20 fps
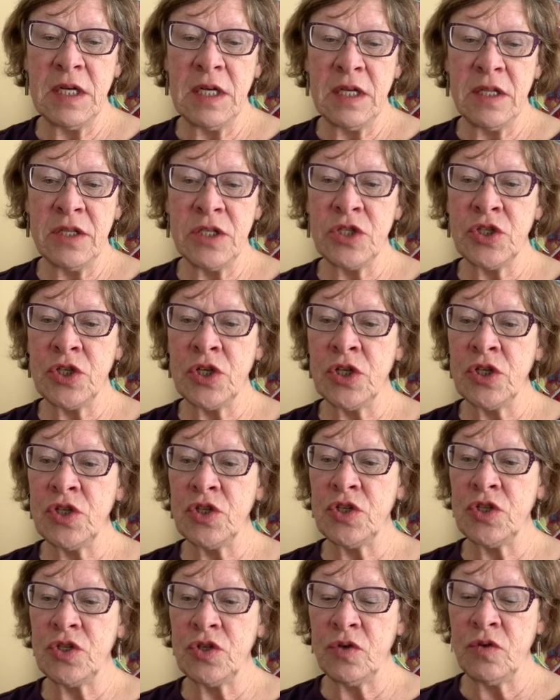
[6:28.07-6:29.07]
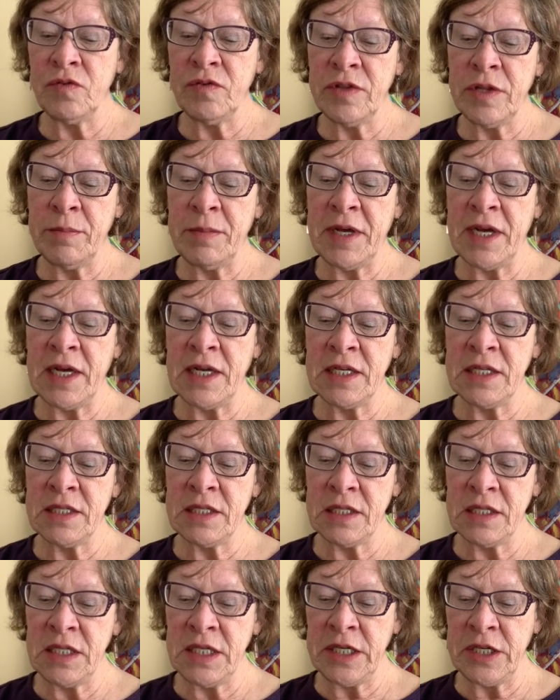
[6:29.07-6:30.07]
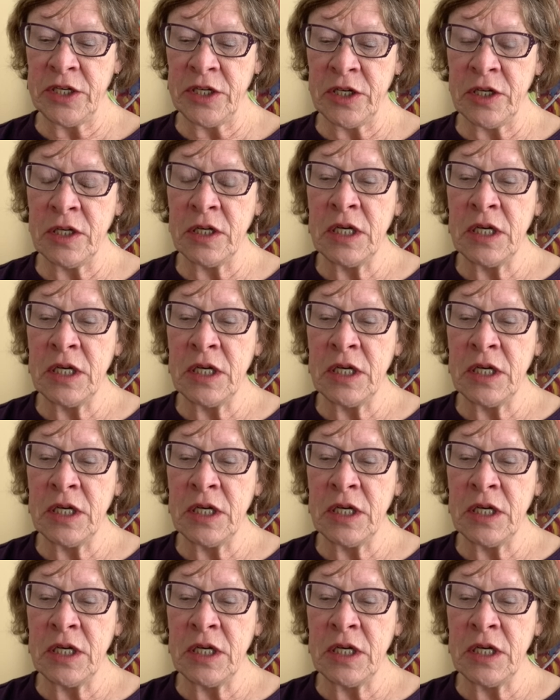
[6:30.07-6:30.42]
the church over the past year,